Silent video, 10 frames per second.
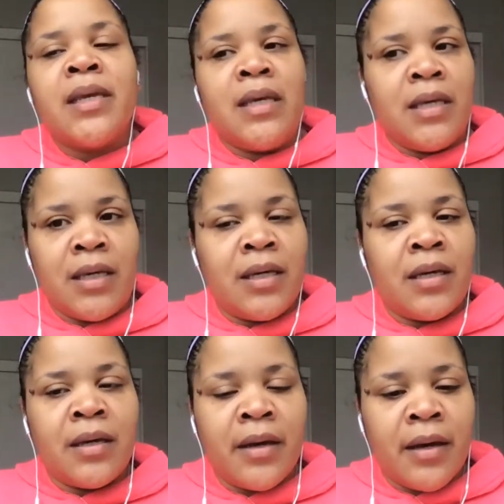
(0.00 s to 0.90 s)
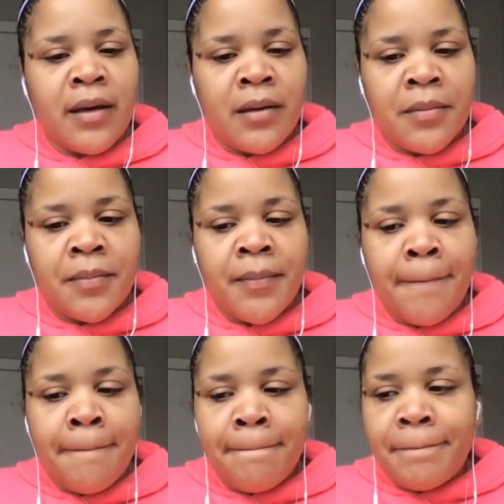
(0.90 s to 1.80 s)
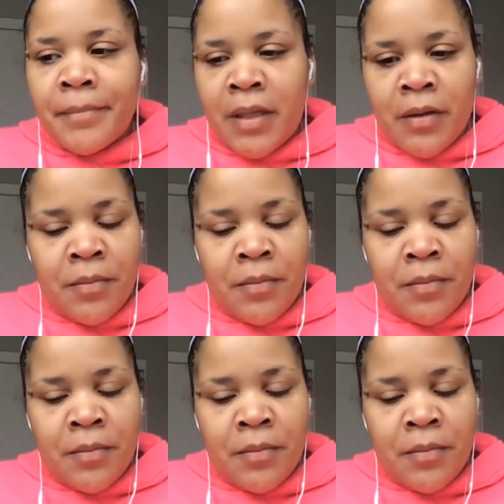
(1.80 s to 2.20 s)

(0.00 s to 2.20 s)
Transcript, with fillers: He, um, you know,